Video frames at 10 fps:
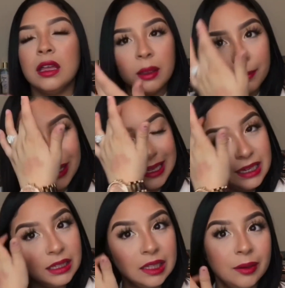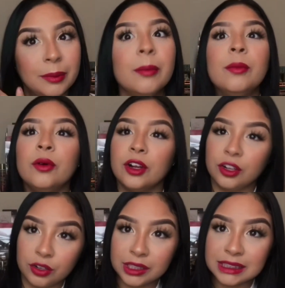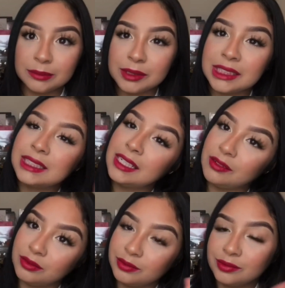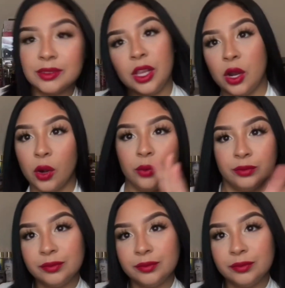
make it a little bit more Christmas, you know,